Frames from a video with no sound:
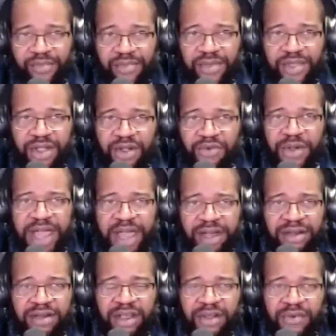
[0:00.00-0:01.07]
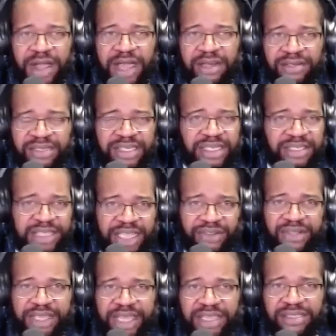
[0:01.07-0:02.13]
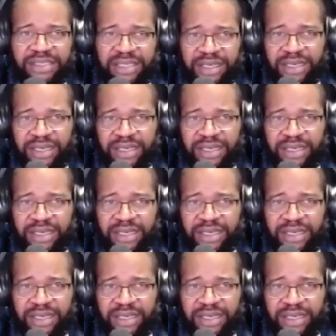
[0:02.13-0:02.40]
around desegregation and